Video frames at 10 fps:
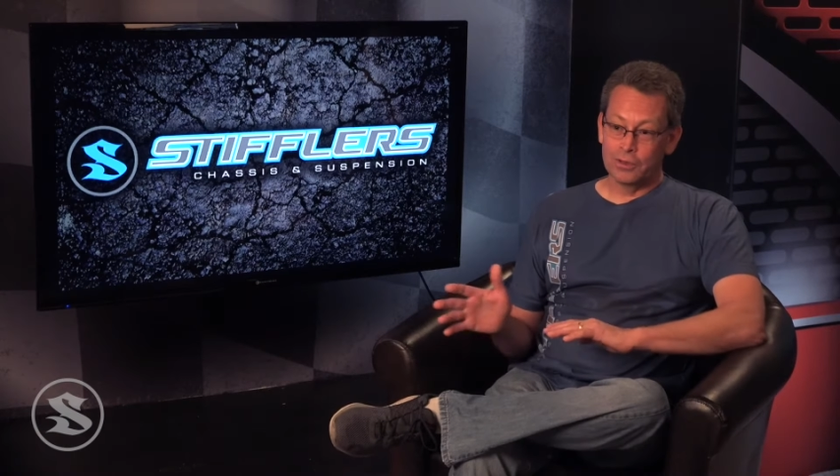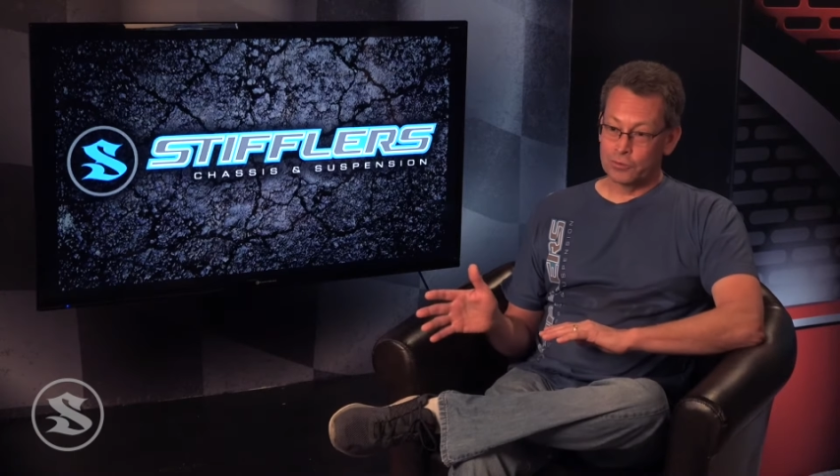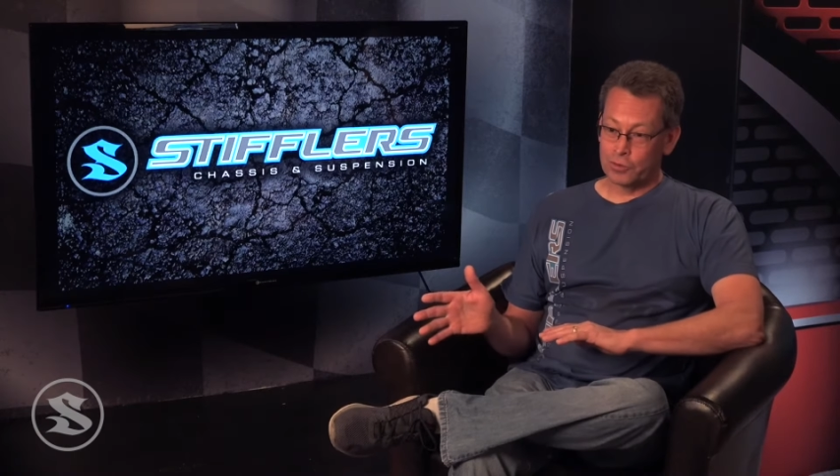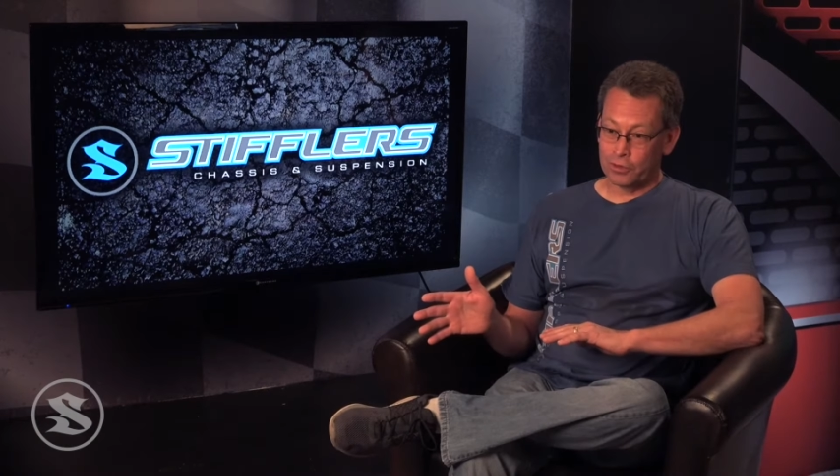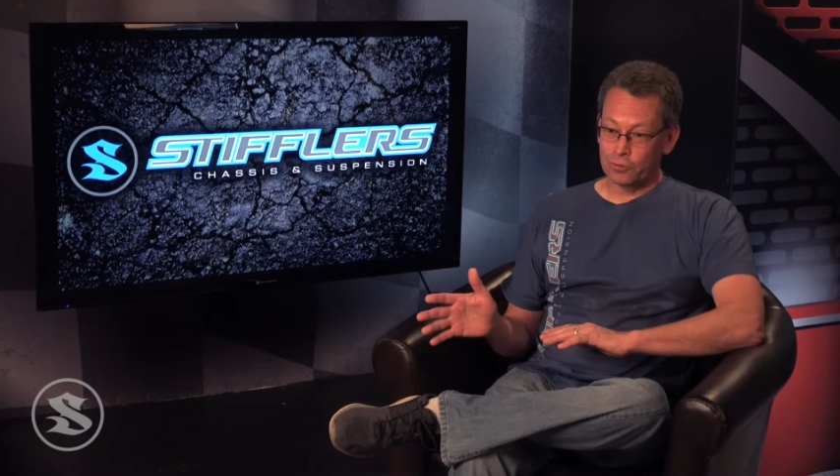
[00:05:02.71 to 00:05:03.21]

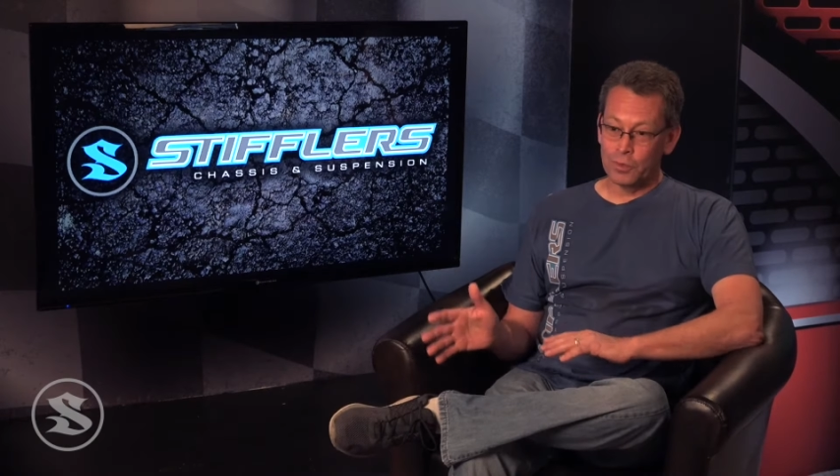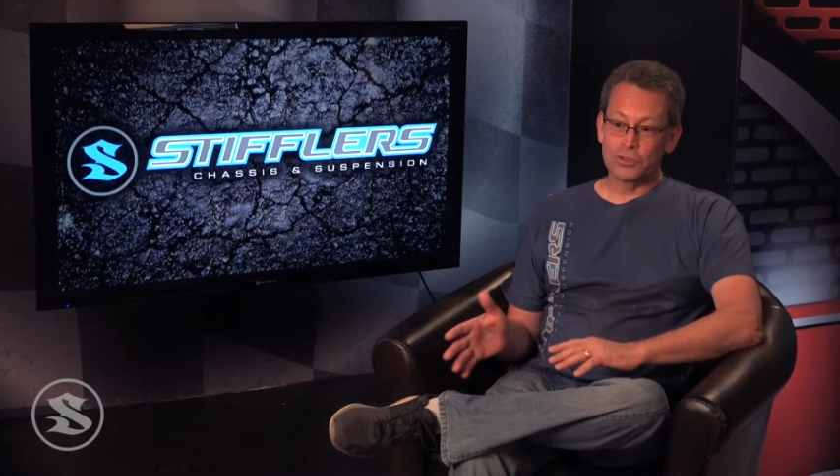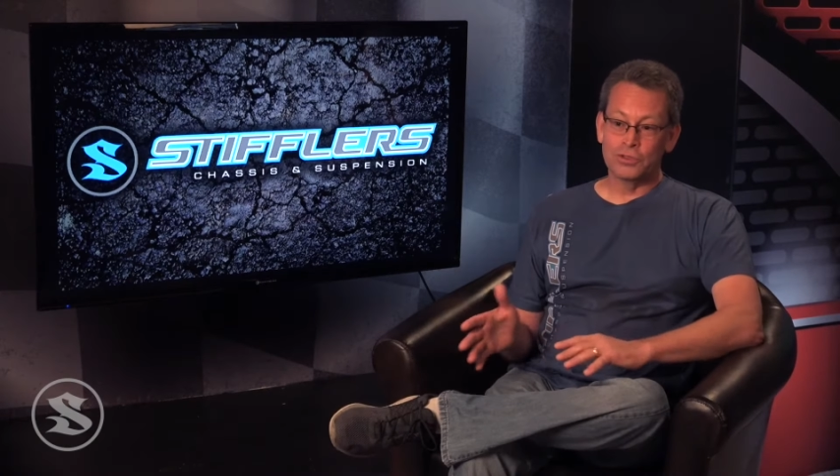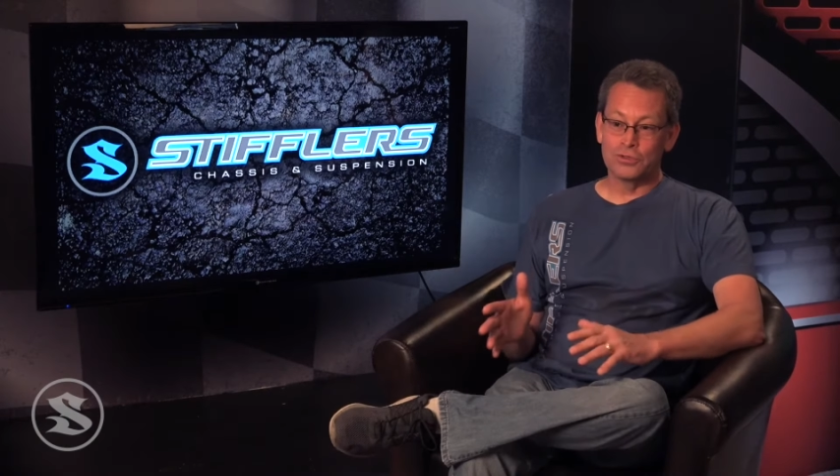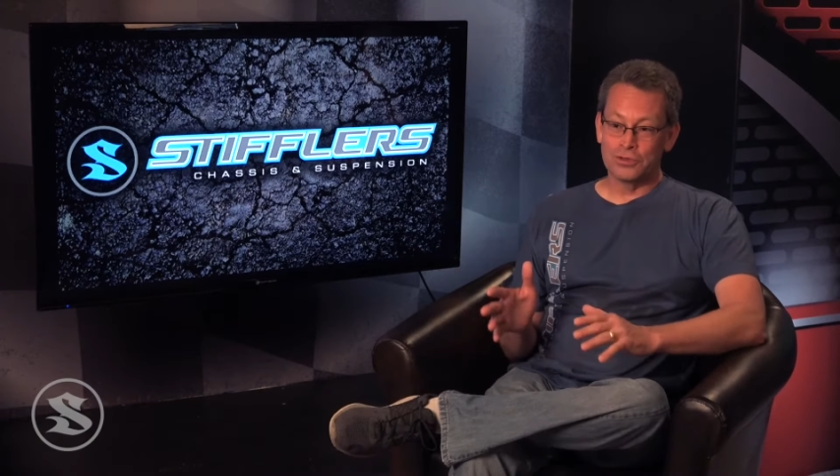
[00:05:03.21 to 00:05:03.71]

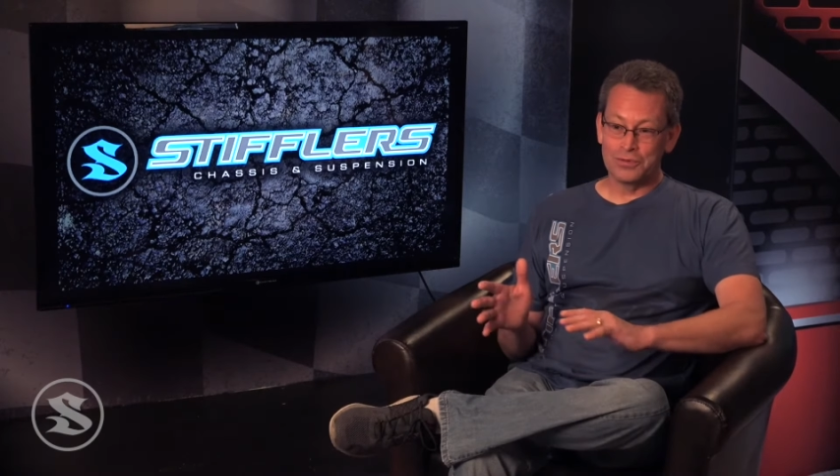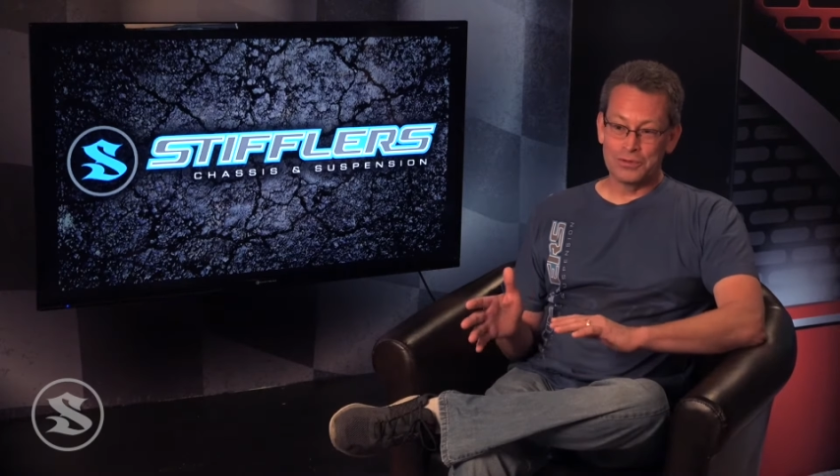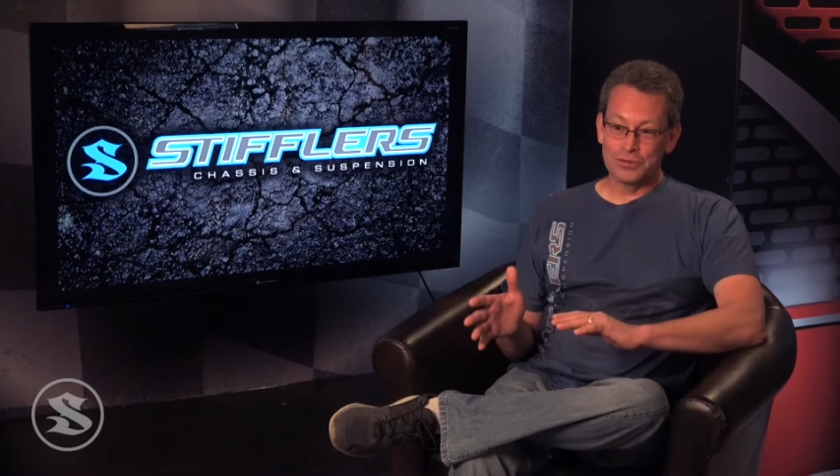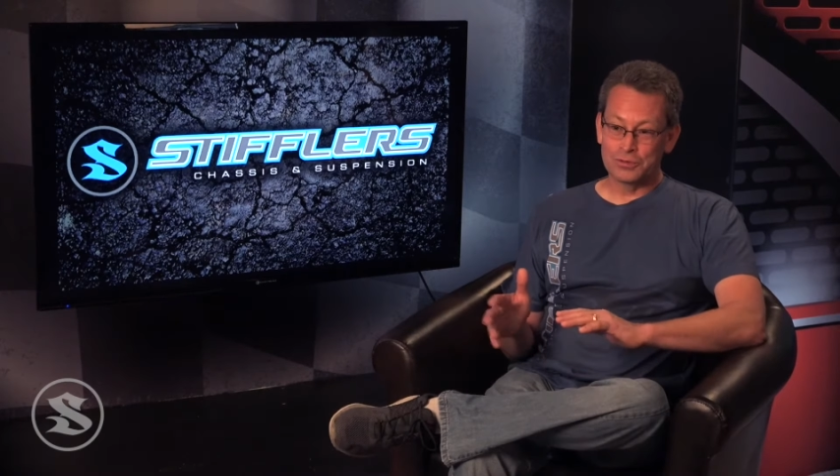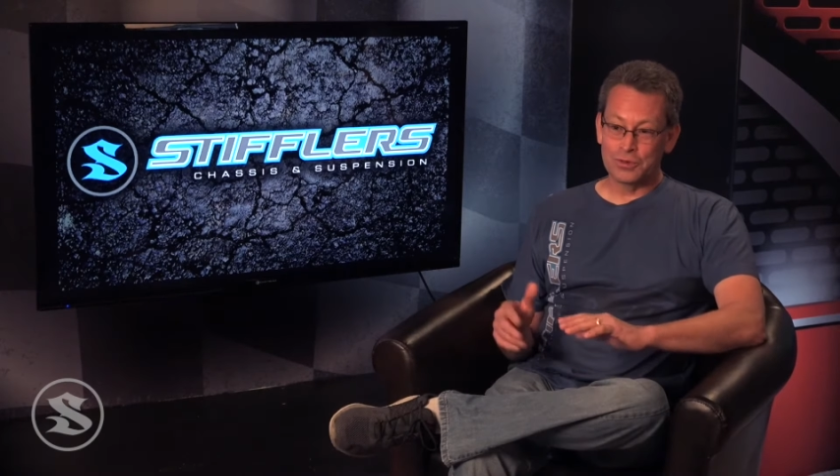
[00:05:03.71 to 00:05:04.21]
transmissions and these